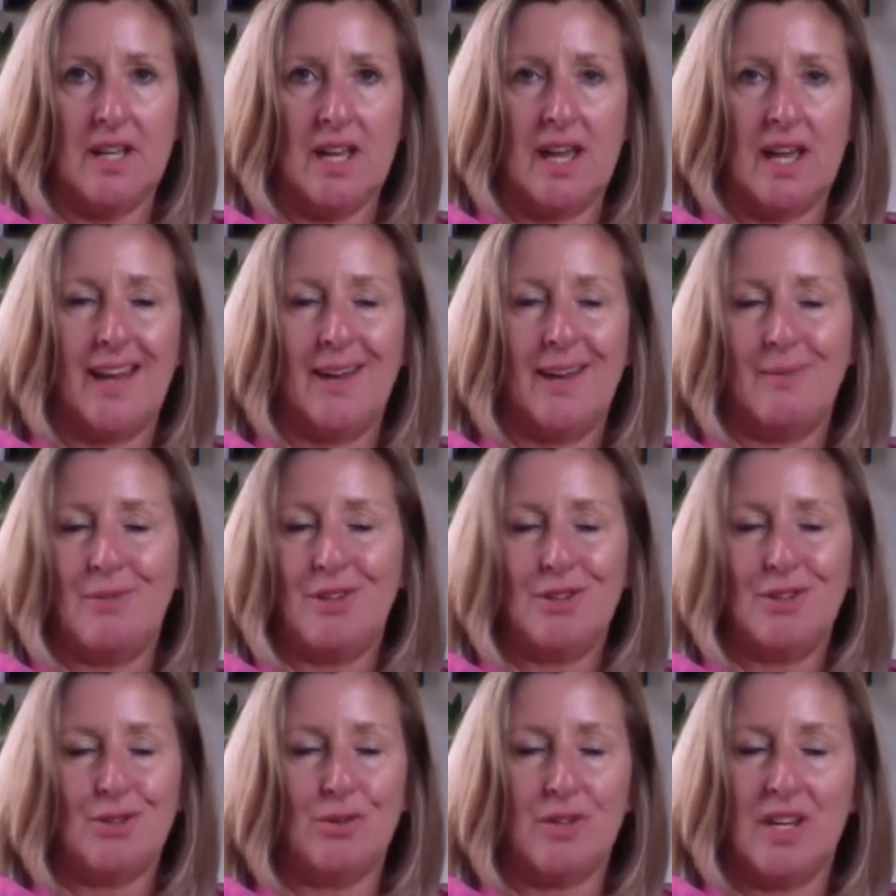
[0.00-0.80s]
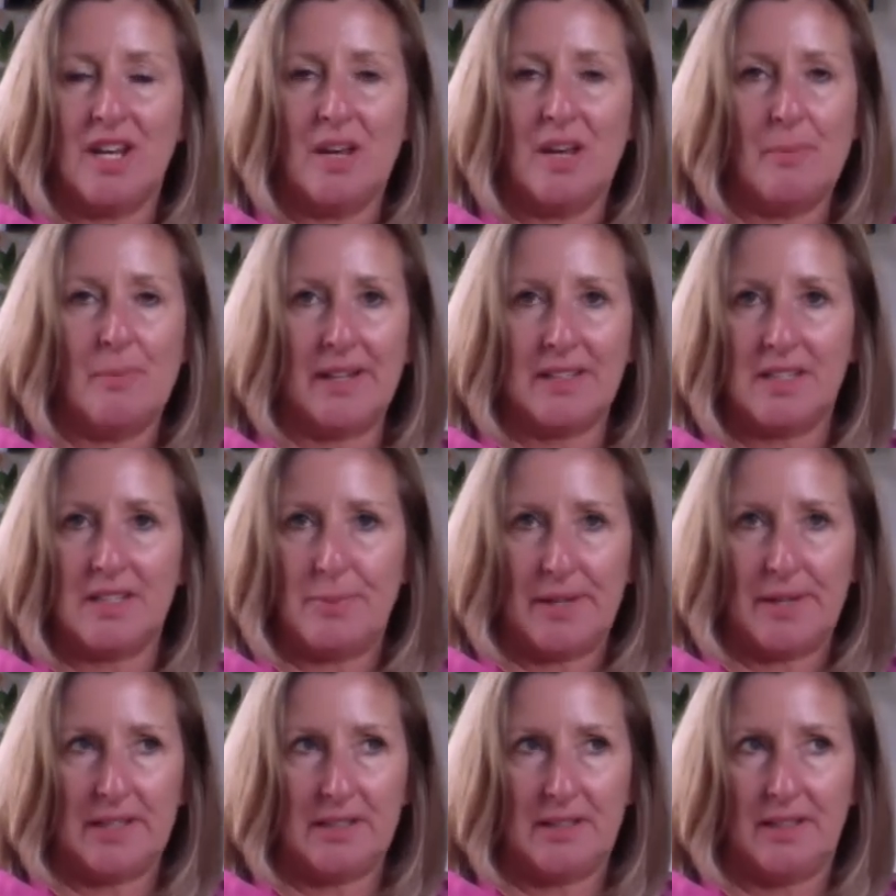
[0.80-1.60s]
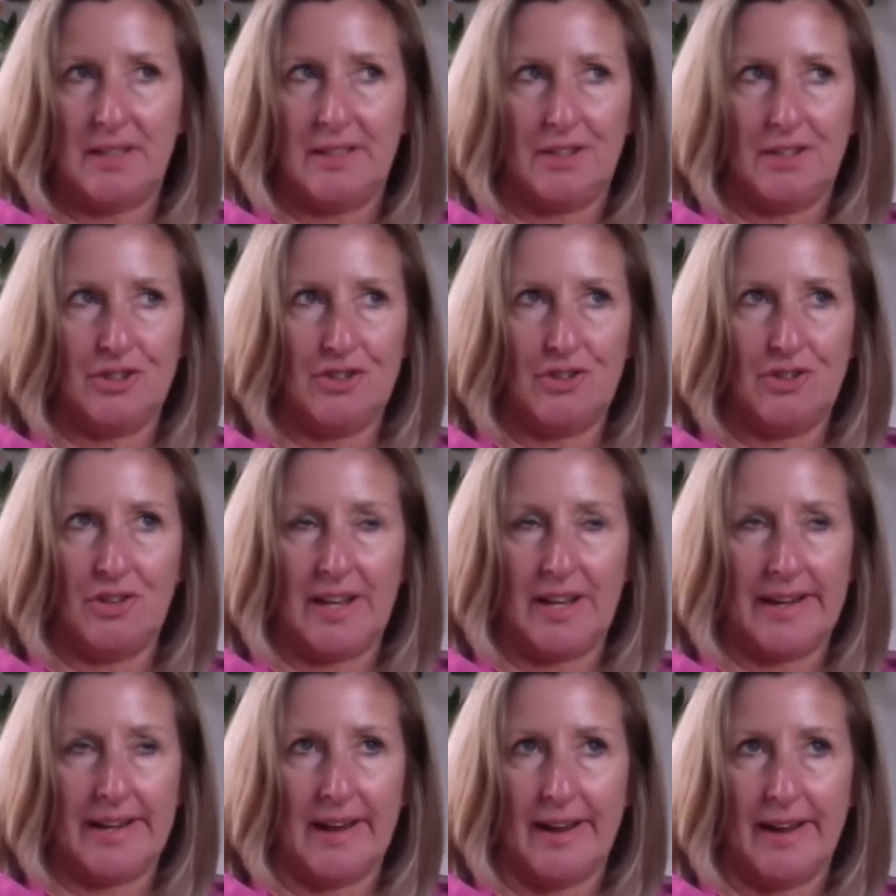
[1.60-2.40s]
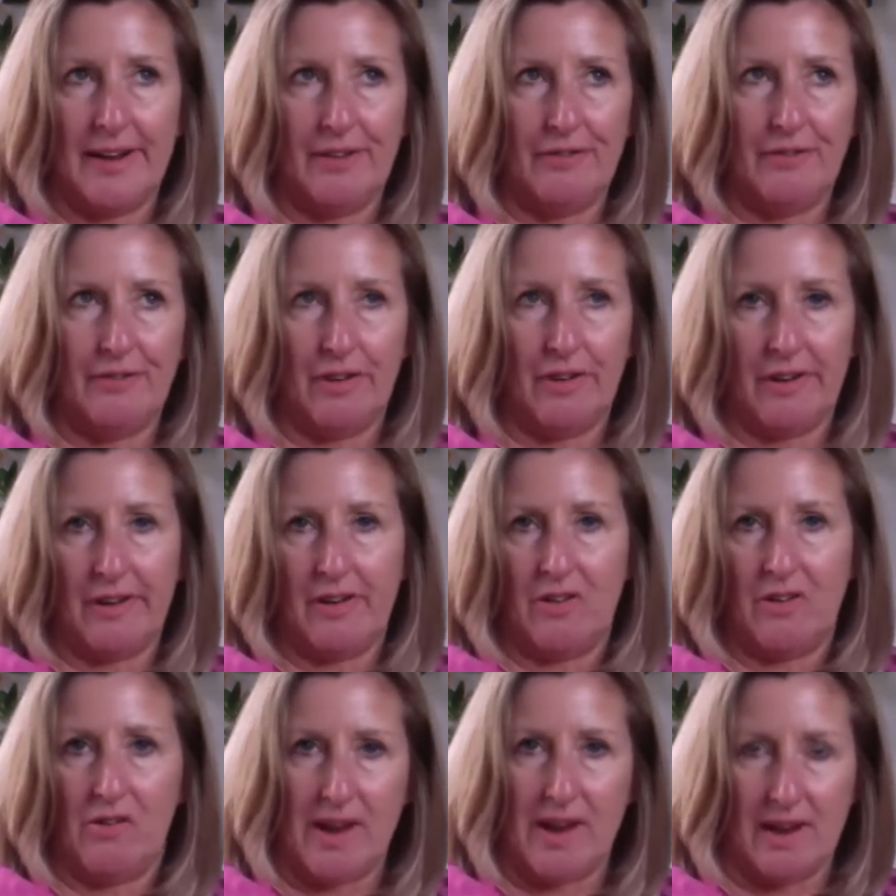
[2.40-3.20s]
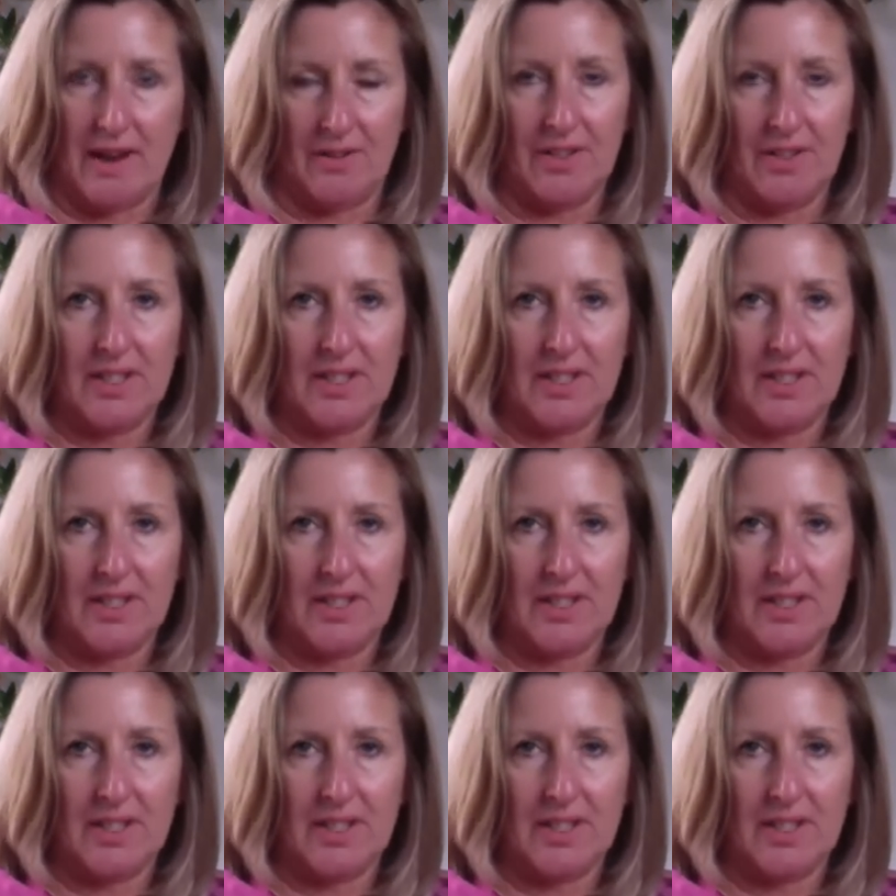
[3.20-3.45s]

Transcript: and I'm not talking about spacey that you're like kind of not around.